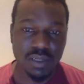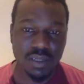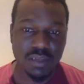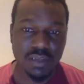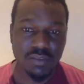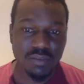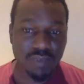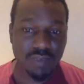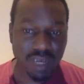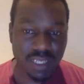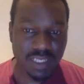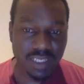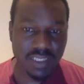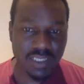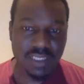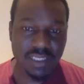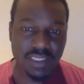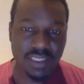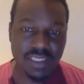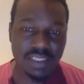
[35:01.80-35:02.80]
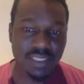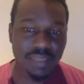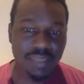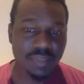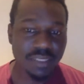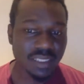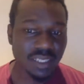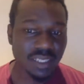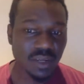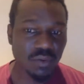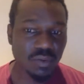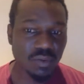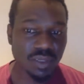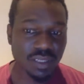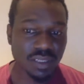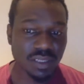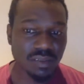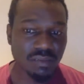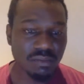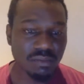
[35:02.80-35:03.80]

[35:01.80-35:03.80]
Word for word: The rest needs to be dealt with